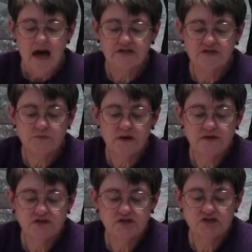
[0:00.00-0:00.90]
I just
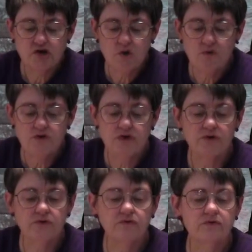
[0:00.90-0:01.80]
wanted to show
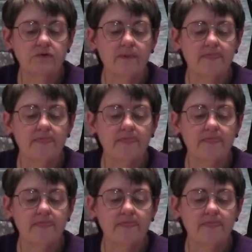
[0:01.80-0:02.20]
you